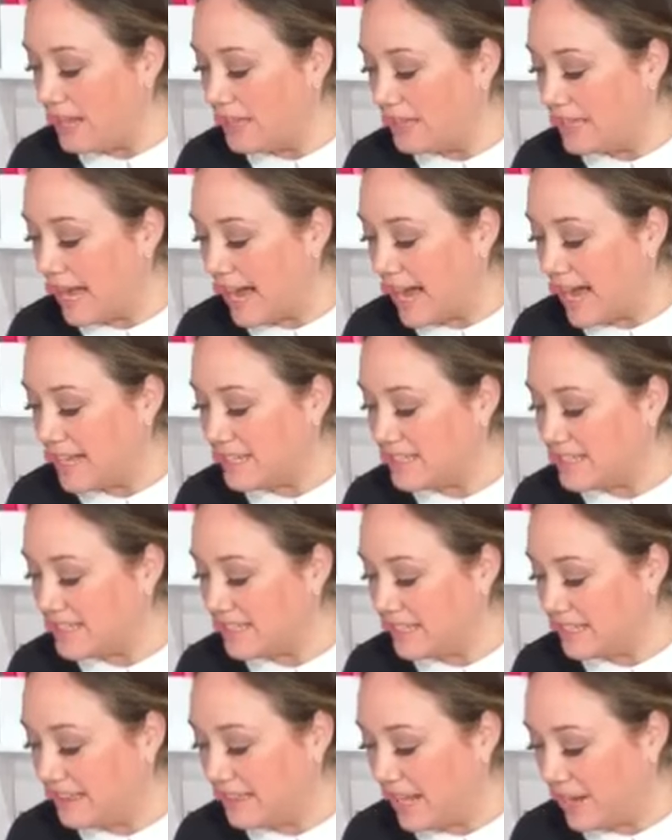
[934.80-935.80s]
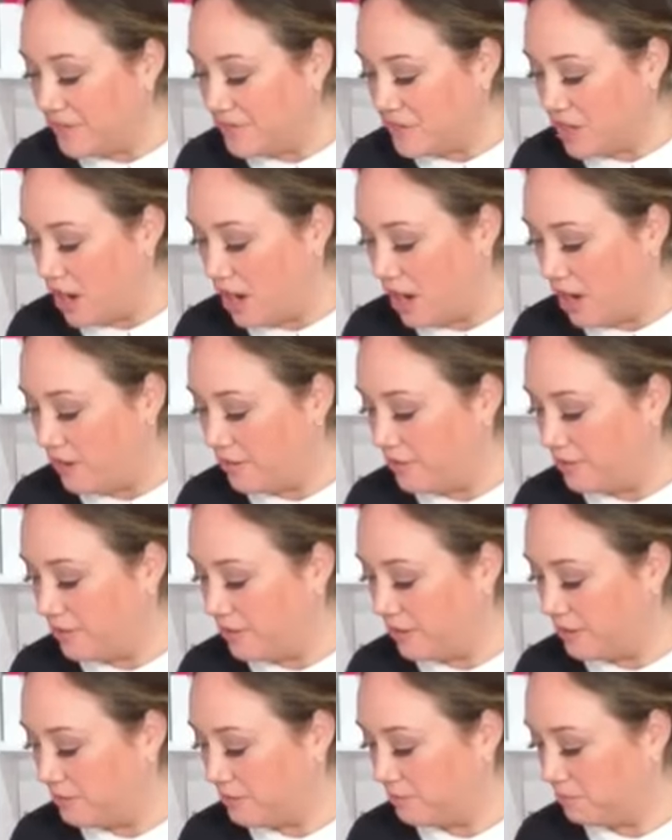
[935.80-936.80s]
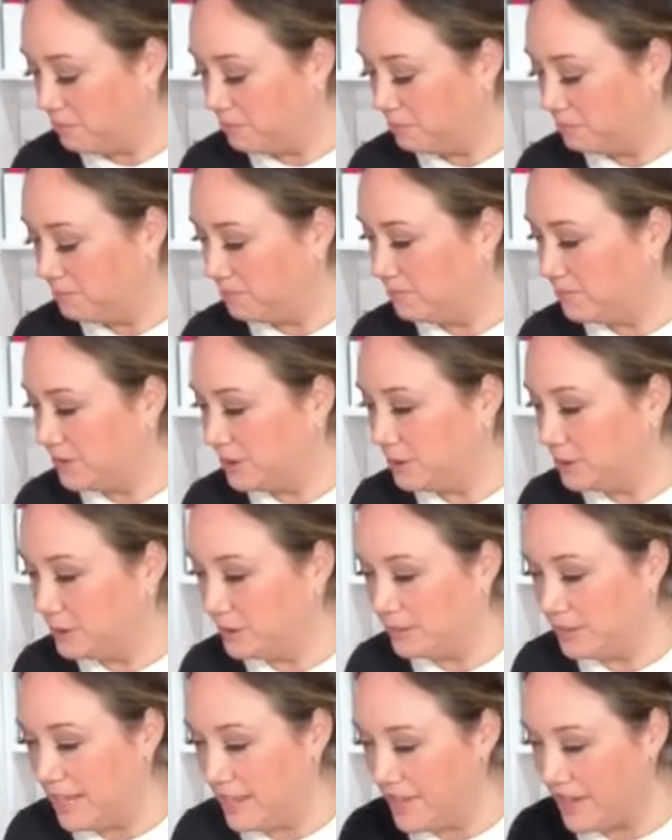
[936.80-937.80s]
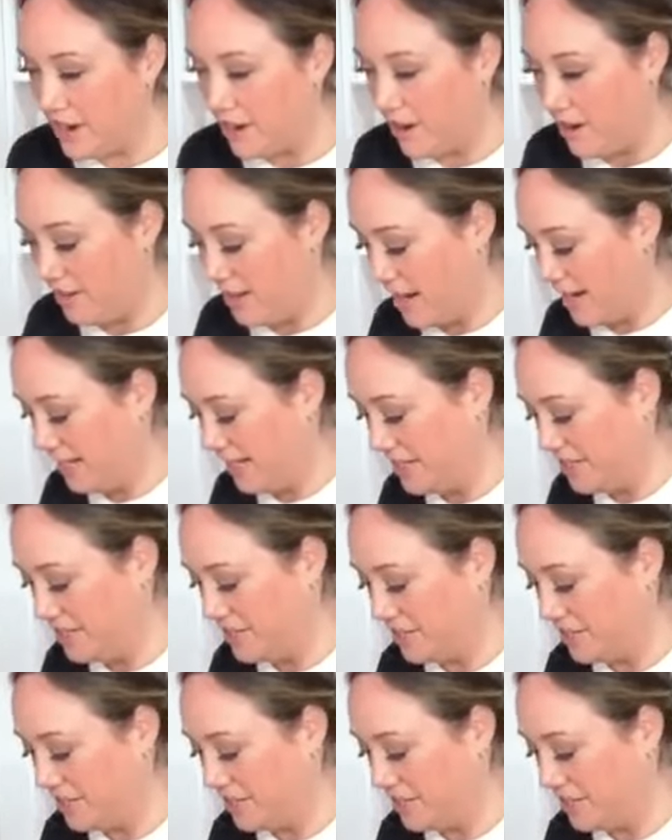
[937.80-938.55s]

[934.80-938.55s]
last left off. Cool. And then all I need to